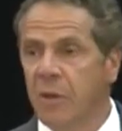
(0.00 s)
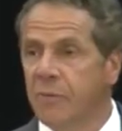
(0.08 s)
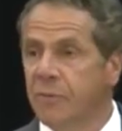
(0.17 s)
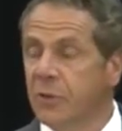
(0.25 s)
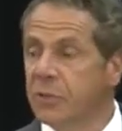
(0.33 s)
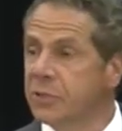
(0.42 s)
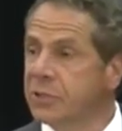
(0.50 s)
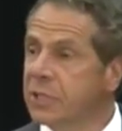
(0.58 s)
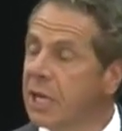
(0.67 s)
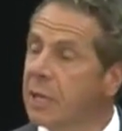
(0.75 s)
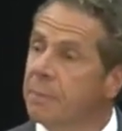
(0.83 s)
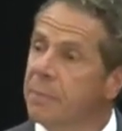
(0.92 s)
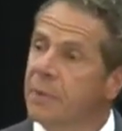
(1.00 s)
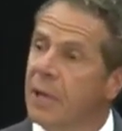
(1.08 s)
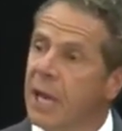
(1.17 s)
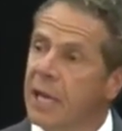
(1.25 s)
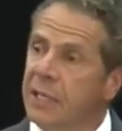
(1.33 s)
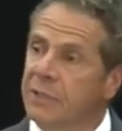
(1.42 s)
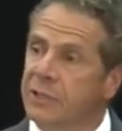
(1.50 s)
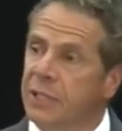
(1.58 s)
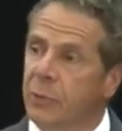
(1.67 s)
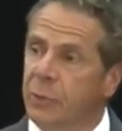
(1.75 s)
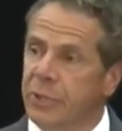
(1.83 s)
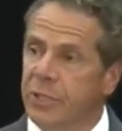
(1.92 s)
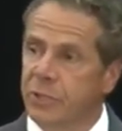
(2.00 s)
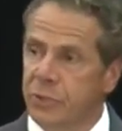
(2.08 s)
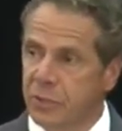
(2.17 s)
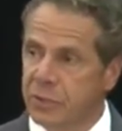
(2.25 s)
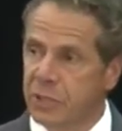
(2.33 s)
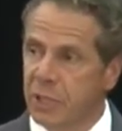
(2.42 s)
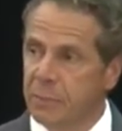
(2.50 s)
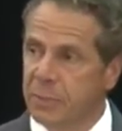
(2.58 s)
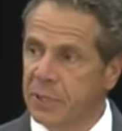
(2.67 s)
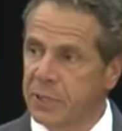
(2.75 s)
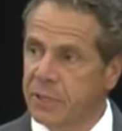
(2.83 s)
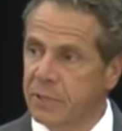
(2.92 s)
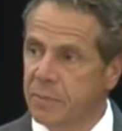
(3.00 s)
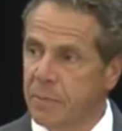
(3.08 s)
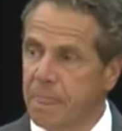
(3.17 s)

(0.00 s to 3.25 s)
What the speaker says: First step had us deal with the insurance companies,